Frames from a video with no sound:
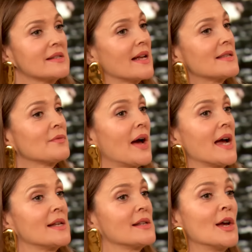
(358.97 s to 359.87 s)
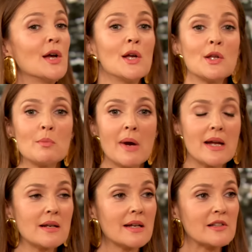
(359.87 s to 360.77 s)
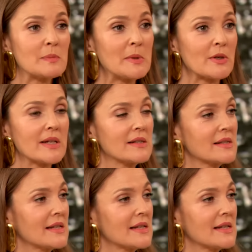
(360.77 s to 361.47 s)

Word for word: sets of eyes you might experience